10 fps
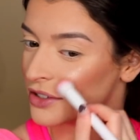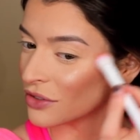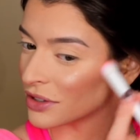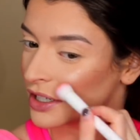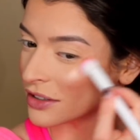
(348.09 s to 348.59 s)
You
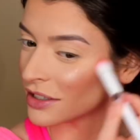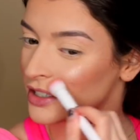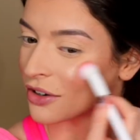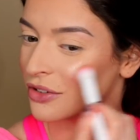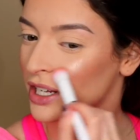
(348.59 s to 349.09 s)
literally
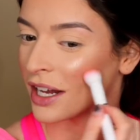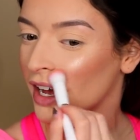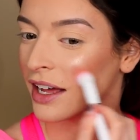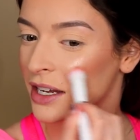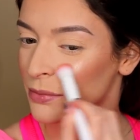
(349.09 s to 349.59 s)
don't need
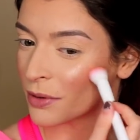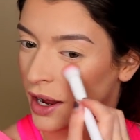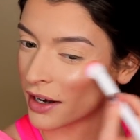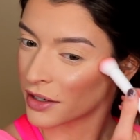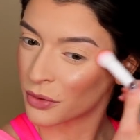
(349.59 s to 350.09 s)
any
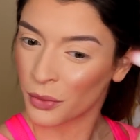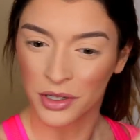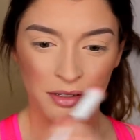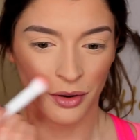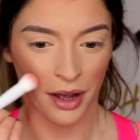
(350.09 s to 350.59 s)
product
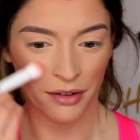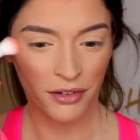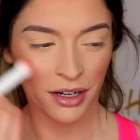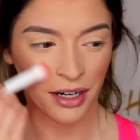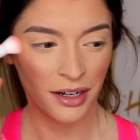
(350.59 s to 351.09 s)

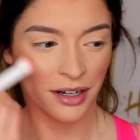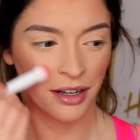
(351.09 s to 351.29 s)
whatsoever.